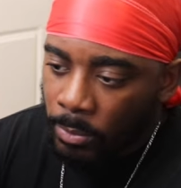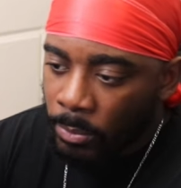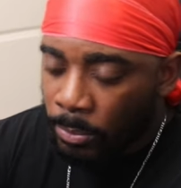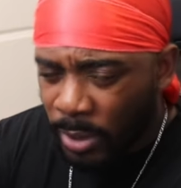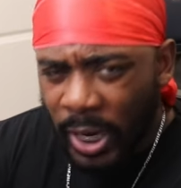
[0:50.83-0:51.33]

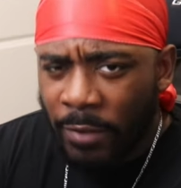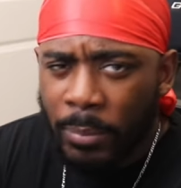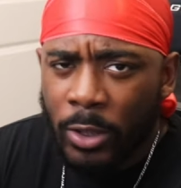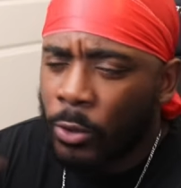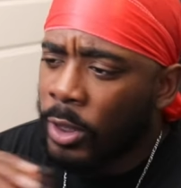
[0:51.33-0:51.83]
but I've
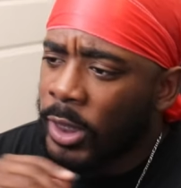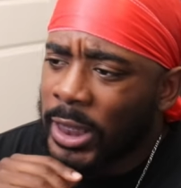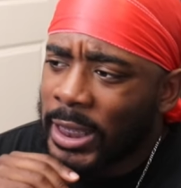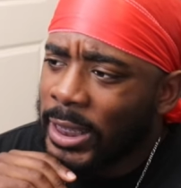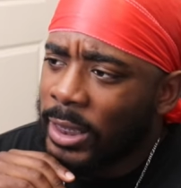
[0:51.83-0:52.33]
been doing it
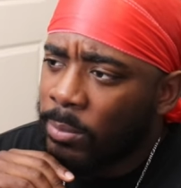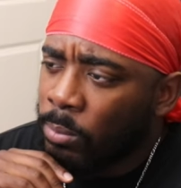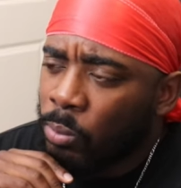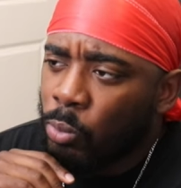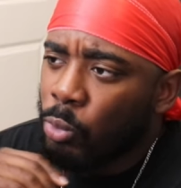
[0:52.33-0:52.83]
since
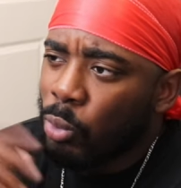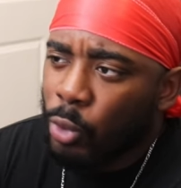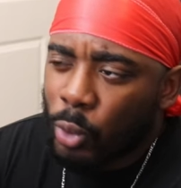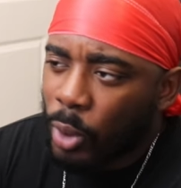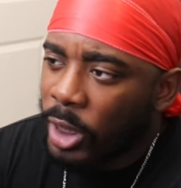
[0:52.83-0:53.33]

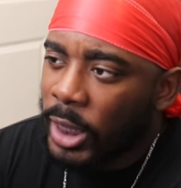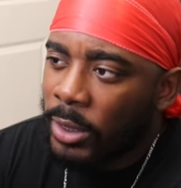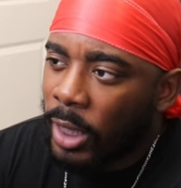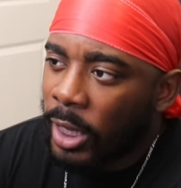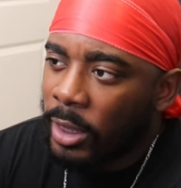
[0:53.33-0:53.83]

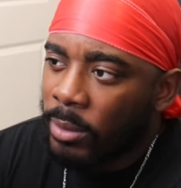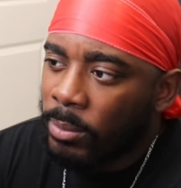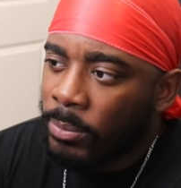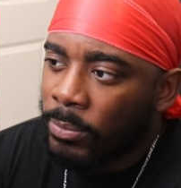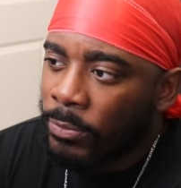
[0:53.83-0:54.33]

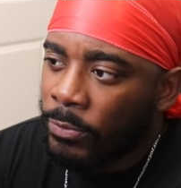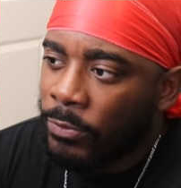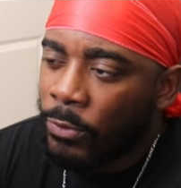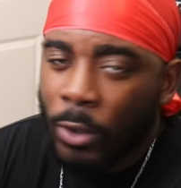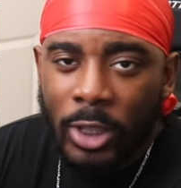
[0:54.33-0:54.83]

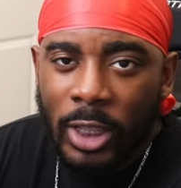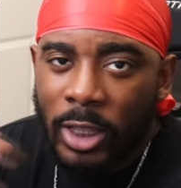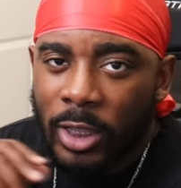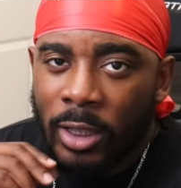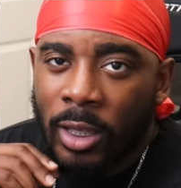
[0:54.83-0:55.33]

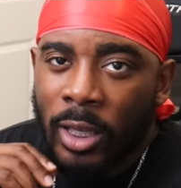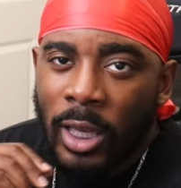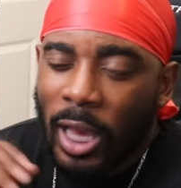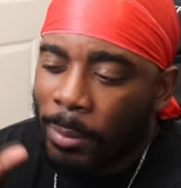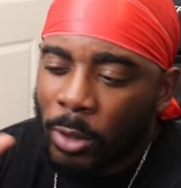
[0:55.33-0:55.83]
2014.
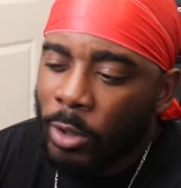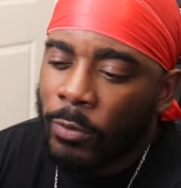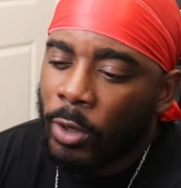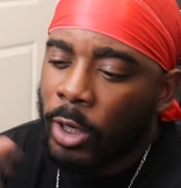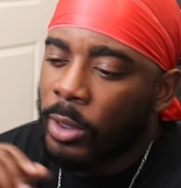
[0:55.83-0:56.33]
I've been doing it
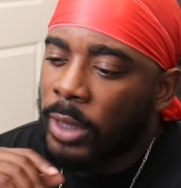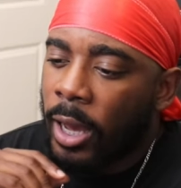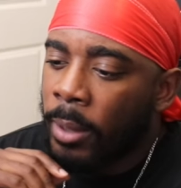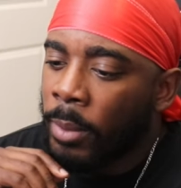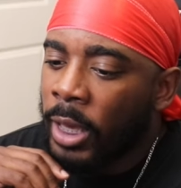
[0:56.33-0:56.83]
for a long
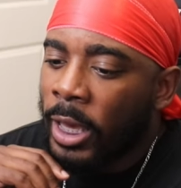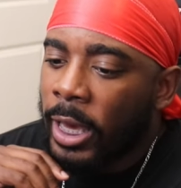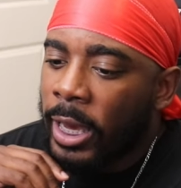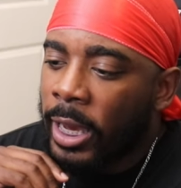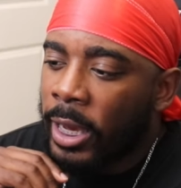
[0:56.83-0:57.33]
time.
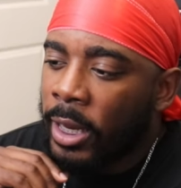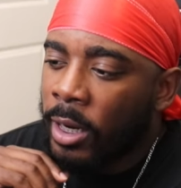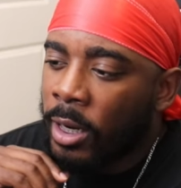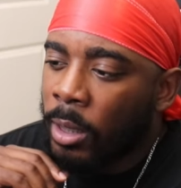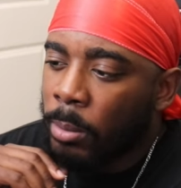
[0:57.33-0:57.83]
And
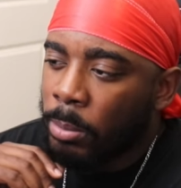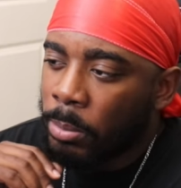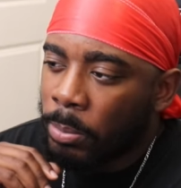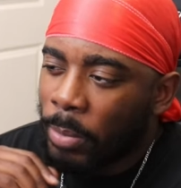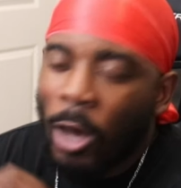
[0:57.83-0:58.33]

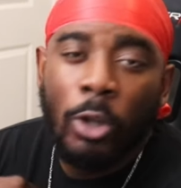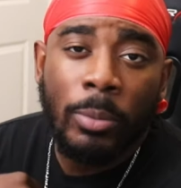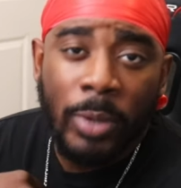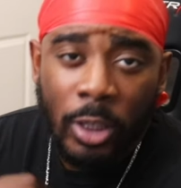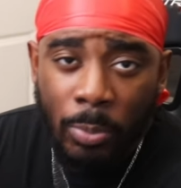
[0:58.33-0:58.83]
my only
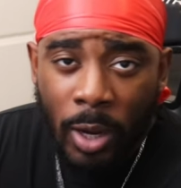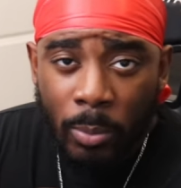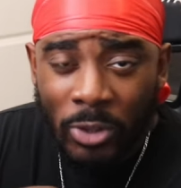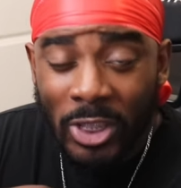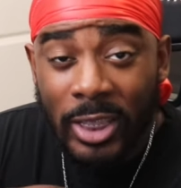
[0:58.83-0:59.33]
biggest problem
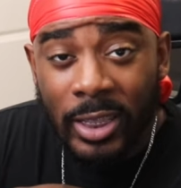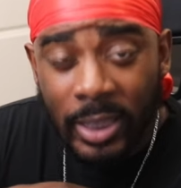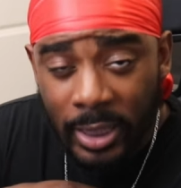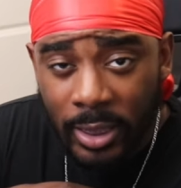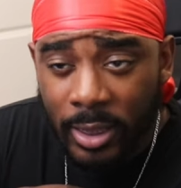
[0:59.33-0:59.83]
was
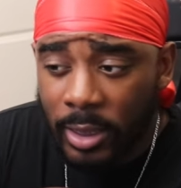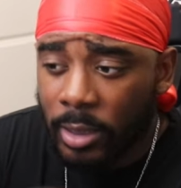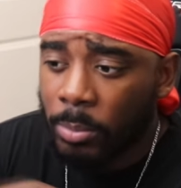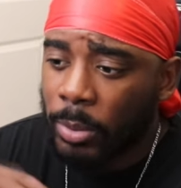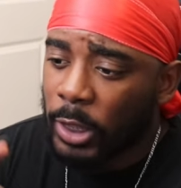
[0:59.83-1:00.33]

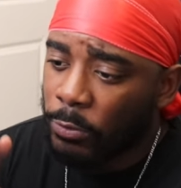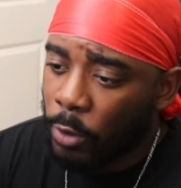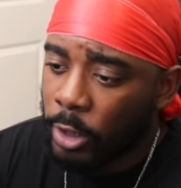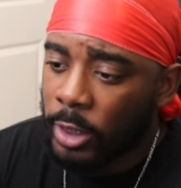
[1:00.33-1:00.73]
consistency. But as far as the